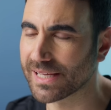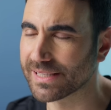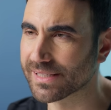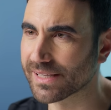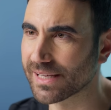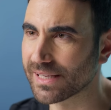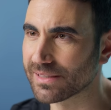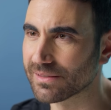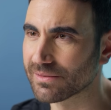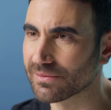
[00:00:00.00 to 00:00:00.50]

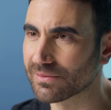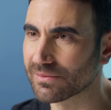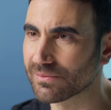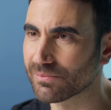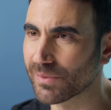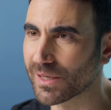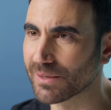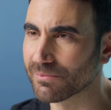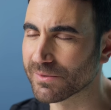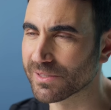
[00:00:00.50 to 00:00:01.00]
18
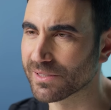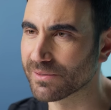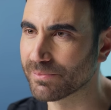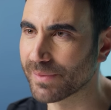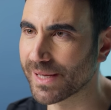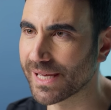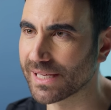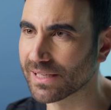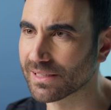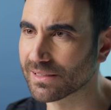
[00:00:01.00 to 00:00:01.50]
mums and
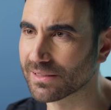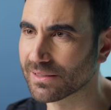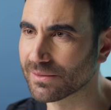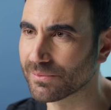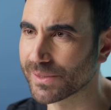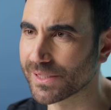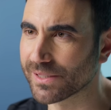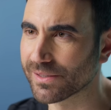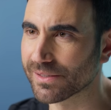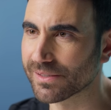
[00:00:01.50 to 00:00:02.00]
me, and
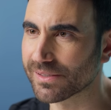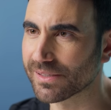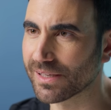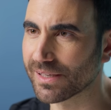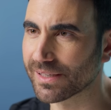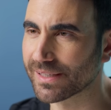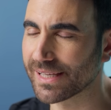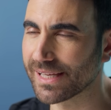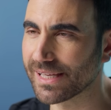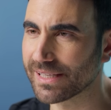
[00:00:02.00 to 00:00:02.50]
we do a
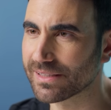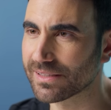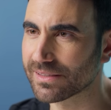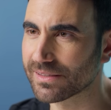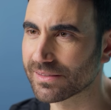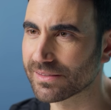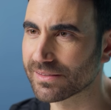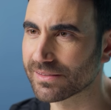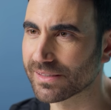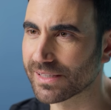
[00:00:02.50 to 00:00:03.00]
circuit
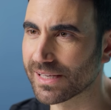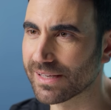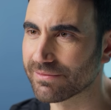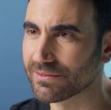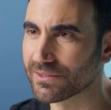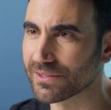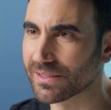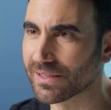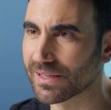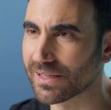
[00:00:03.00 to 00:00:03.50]

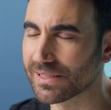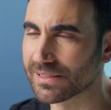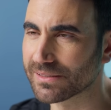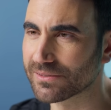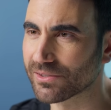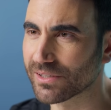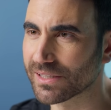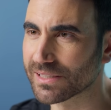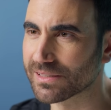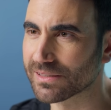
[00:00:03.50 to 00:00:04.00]
together, and I
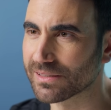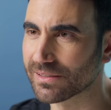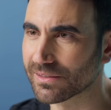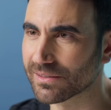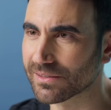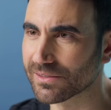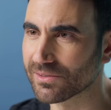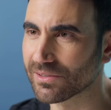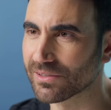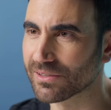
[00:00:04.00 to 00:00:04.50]
try to
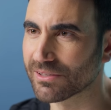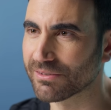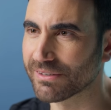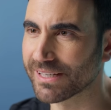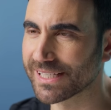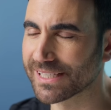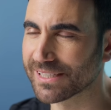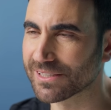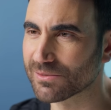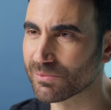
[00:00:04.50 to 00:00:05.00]
look as non
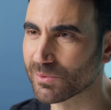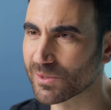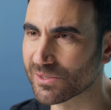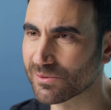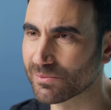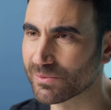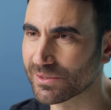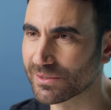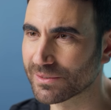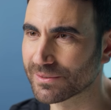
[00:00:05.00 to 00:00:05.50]
threatening as
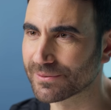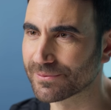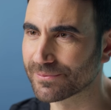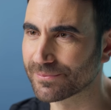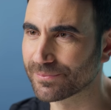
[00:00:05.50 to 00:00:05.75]
possible.